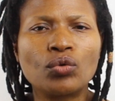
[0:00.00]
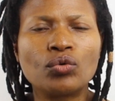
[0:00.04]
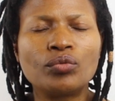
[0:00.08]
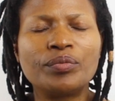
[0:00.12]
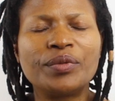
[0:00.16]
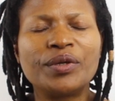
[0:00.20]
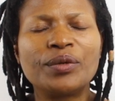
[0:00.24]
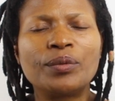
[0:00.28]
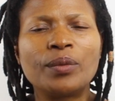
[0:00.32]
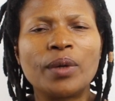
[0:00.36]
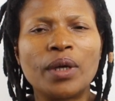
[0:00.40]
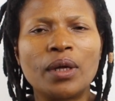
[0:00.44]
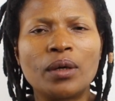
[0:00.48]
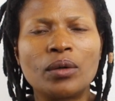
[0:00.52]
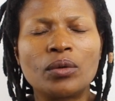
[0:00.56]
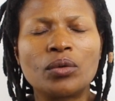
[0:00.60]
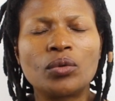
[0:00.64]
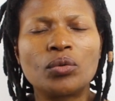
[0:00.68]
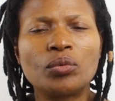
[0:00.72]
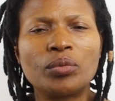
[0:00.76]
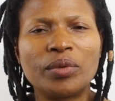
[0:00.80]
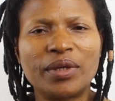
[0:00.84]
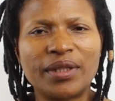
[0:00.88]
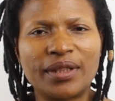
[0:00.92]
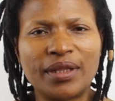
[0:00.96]
will be well
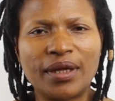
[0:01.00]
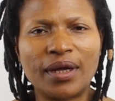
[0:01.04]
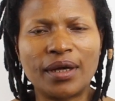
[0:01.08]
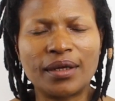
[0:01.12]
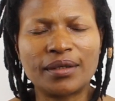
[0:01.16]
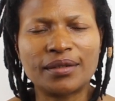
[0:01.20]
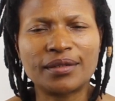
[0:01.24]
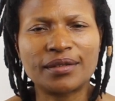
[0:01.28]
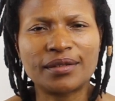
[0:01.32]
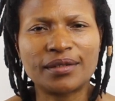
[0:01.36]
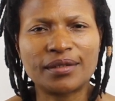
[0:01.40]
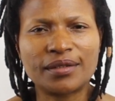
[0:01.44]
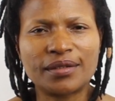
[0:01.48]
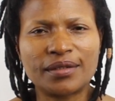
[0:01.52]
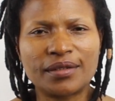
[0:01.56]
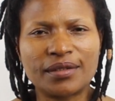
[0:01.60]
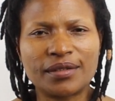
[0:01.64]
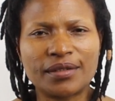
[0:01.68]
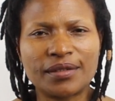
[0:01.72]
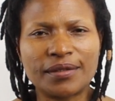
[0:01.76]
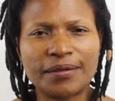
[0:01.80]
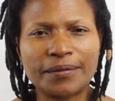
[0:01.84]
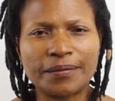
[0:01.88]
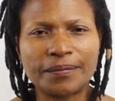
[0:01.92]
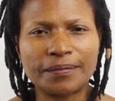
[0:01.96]
with us.
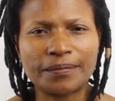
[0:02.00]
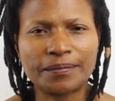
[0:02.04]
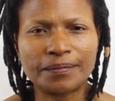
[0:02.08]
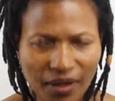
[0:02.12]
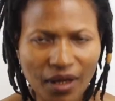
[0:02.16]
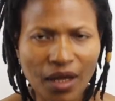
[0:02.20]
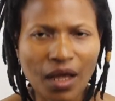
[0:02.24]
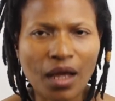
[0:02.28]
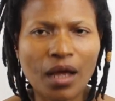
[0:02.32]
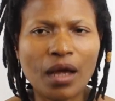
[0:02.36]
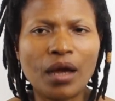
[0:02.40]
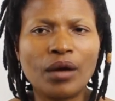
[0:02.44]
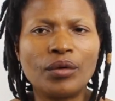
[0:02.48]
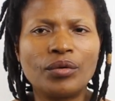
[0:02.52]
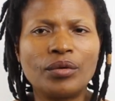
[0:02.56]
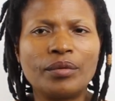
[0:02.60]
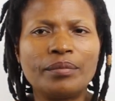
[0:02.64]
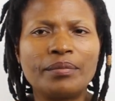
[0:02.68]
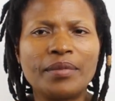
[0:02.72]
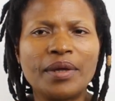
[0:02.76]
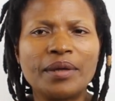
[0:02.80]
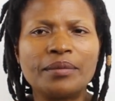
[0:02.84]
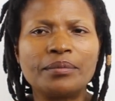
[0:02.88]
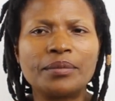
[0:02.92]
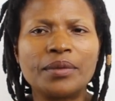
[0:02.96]

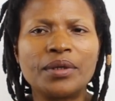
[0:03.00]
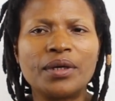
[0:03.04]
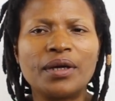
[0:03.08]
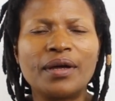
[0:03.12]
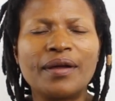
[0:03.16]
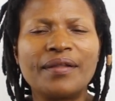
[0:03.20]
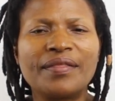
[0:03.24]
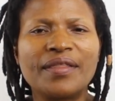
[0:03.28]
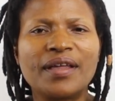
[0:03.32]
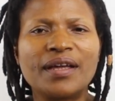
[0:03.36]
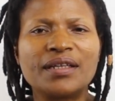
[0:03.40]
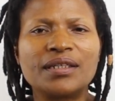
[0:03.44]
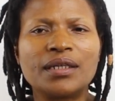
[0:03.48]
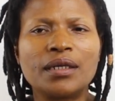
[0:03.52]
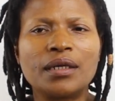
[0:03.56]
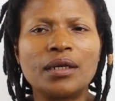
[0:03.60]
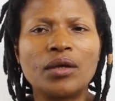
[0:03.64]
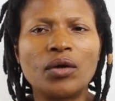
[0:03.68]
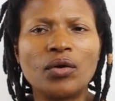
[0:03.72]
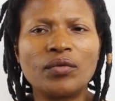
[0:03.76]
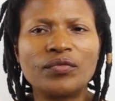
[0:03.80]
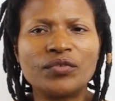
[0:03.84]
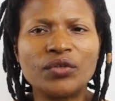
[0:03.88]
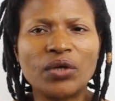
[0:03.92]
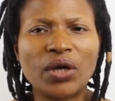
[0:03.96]
Remember that the
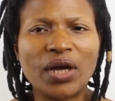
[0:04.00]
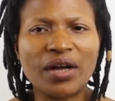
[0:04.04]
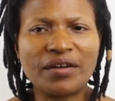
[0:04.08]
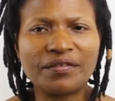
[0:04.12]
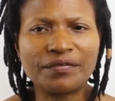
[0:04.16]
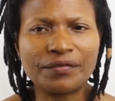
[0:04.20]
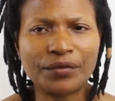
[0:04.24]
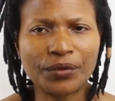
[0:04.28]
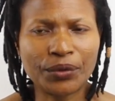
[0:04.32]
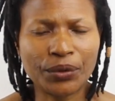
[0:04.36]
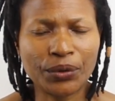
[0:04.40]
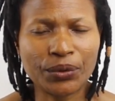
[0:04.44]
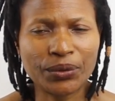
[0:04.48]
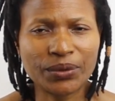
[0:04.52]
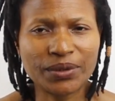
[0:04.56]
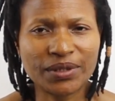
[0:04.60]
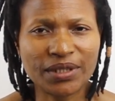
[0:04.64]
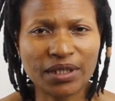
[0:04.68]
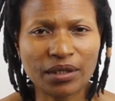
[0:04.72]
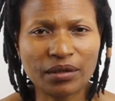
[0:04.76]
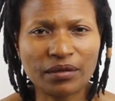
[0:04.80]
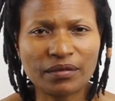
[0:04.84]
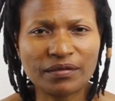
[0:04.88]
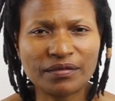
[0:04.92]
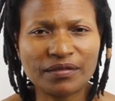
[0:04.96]
love you have for
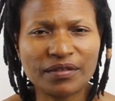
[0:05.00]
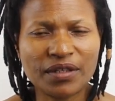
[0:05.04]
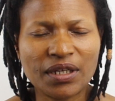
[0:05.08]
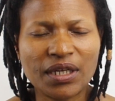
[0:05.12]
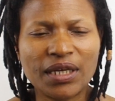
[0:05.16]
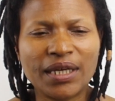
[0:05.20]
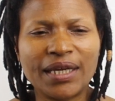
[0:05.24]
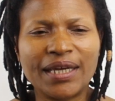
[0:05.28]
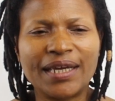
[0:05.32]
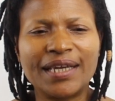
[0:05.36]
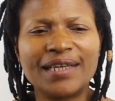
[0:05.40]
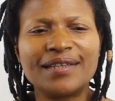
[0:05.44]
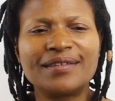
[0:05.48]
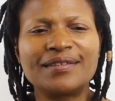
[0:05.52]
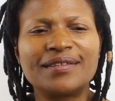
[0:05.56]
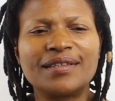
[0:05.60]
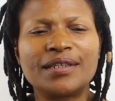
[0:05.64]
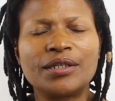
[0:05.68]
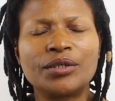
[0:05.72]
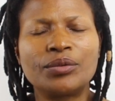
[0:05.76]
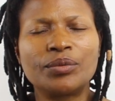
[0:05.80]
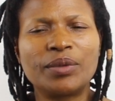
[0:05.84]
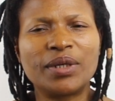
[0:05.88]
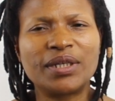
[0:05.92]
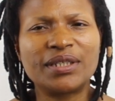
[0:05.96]
yourself is the
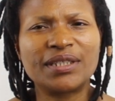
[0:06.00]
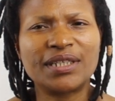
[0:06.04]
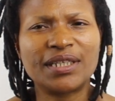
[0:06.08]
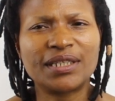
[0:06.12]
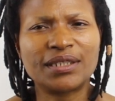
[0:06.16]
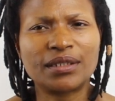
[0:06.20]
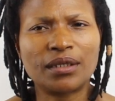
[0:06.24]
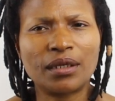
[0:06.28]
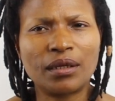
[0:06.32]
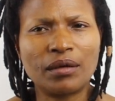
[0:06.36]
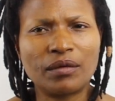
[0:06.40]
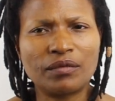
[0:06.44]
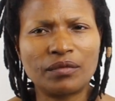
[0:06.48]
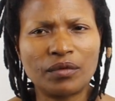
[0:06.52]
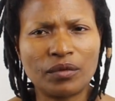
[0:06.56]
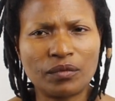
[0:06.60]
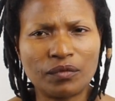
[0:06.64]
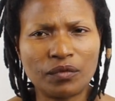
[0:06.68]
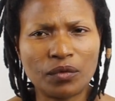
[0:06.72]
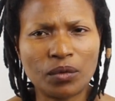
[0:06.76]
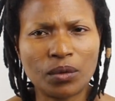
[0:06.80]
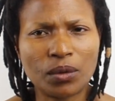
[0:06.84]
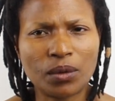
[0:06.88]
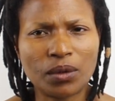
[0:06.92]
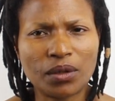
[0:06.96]
greatest love
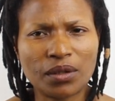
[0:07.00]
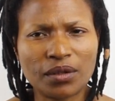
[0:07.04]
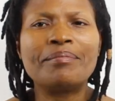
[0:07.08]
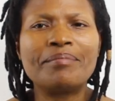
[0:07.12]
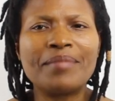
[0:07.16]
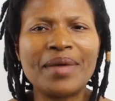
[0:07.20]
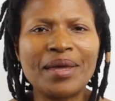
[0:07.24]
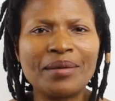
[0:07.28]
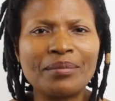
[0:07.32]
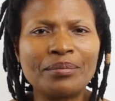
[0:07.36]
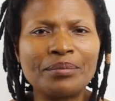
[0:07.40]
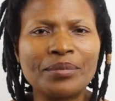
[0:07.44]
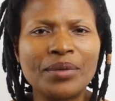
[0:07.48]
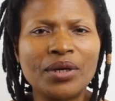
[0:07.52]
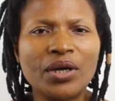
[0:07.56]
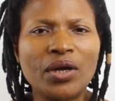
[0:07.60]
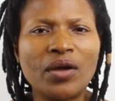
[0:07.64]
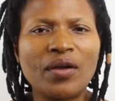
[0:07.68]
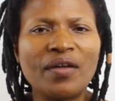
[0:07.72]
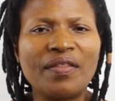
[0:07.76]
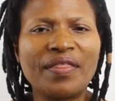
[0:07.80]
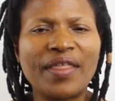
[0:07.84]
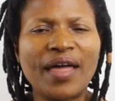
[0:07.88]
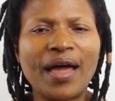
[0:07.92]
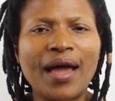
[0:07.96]
of all.
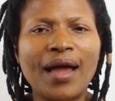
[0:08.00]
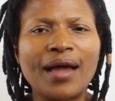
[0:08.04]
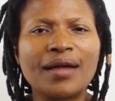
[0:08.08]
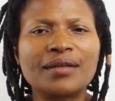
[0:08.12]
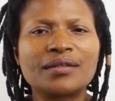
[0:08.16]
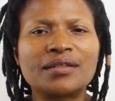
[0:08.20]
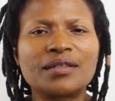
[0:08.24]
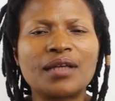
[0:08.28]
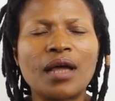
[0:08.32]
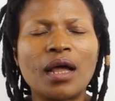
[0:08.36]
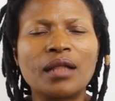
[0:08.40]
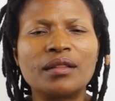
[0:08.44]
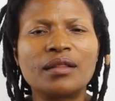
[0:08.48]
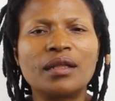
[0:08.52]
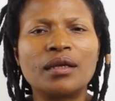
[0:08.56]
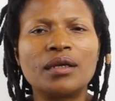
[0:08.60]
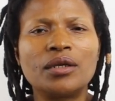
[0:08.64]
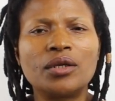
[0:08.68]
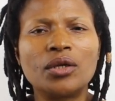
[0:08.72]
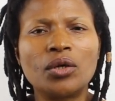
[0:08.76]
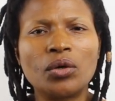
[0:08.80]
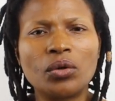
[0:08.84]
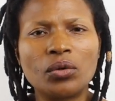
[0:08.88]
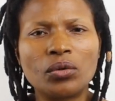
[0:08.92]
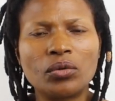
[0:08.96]
Remember that the
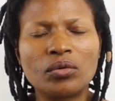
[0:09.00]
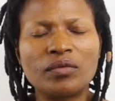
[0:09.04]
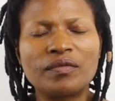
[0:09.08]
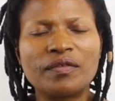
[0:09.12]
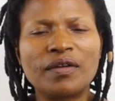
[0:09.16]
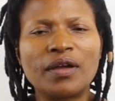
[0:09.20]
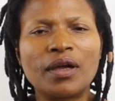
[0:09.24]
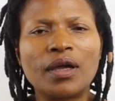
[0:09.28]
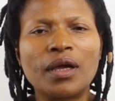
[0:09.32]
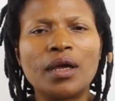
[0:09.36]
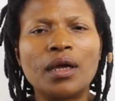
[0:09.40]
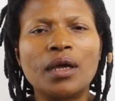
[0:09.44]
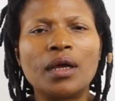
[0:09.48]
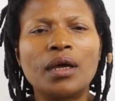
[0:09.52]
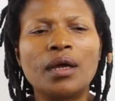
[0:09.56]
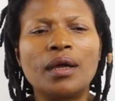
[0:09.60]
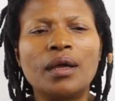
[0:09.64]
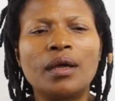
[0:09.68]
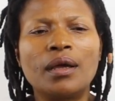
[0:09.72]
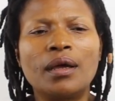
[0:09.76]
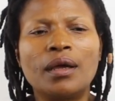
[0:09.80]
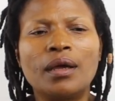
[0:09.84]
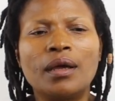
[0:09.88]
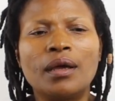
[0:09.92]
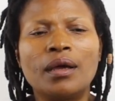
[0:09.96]
love
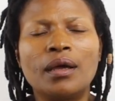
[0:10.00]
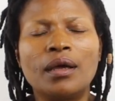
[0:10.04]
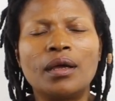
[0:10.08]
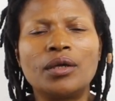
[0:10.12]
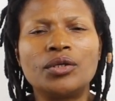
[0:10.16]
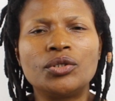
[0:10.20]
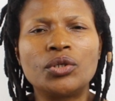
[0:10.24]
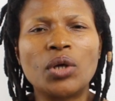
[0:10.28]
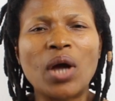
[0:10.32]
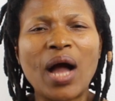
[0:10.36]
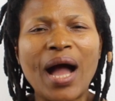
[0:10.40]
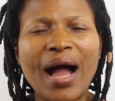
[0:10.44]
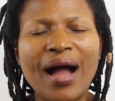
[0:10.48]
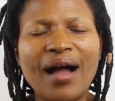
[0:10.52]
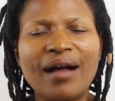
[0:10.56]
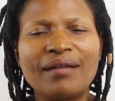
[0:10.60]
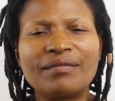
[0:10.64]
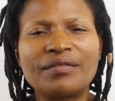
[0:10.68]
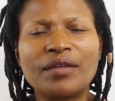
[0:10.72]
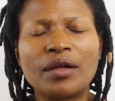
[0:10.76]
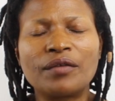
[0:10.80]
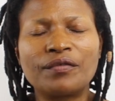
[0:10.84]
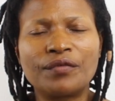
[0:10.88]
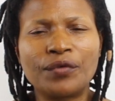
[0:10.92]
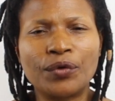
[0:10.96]
you
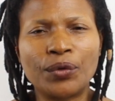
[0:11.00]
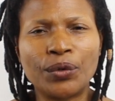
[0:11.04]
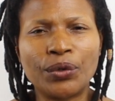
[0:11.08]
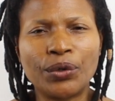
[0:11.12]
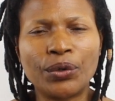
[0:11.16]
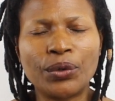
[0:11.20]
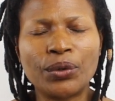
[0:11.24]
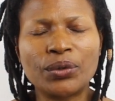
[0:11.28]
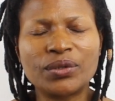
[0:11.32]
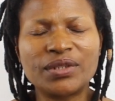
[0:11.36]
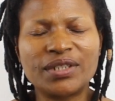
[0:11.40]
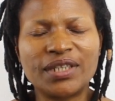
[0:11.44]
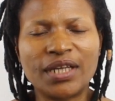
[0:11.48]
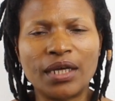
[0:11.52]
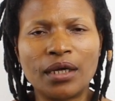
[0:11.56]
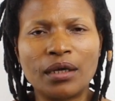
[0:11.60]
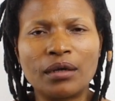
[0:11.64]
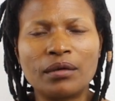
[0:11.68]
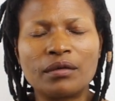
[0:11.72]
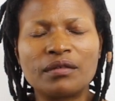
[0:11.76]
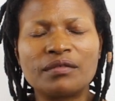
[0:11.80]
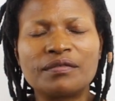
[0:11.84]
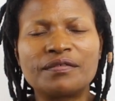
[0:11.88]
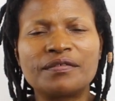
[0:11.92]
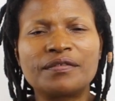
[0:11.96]
have for
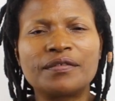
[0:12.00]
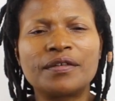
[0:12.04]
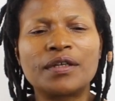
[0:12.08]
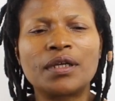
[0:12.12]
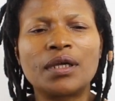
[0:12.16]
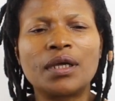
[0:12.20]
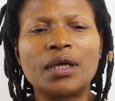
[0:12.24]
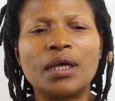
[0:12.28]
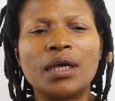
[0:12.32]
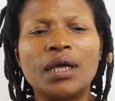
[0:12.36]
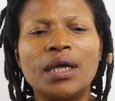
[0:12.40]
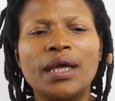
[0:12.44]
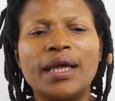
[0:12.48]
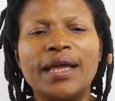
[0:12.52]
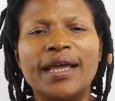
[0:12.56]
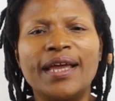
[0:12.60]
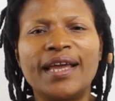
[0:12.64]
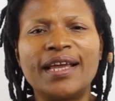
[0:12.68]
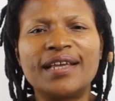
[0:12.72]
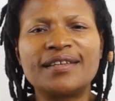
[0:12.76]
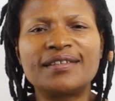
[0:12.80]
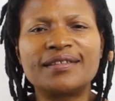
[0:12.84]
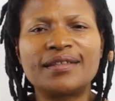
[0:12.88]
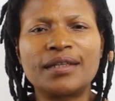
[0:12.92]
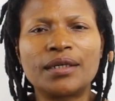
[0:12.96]
yourself
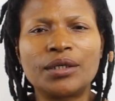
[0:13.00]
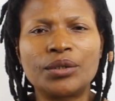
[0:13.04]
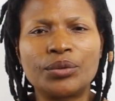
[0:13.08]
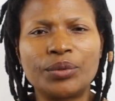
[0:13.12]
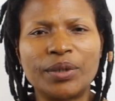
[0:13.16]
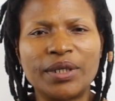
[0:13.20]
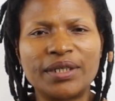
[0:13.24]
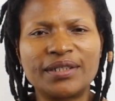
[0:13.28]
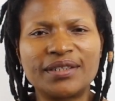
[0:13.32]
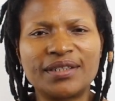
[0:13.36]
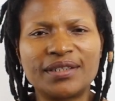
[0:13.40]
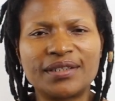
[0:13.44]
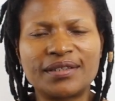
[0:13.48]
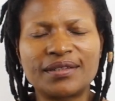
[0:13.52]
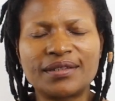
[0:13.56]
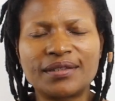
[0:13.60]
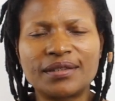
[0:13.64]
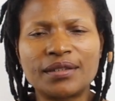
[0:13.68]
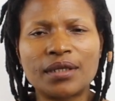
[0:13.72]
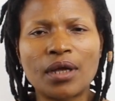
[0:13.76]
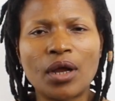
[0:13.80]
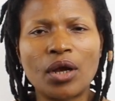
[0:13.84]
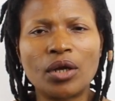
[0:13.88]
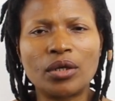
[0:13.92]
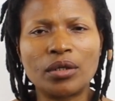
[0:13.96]
is the
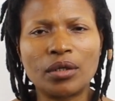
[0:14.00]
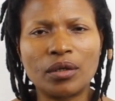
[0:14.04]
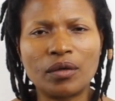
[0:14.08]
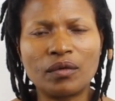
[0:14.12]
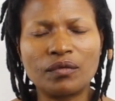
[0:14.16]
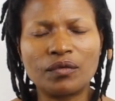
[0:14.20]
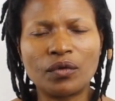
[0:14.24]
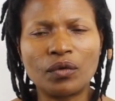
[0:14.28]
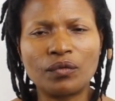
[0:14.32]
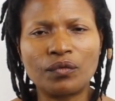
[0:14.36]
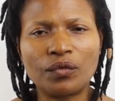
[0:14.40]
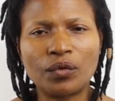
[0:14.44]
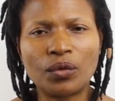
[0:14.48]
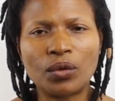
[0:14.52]
greatest love of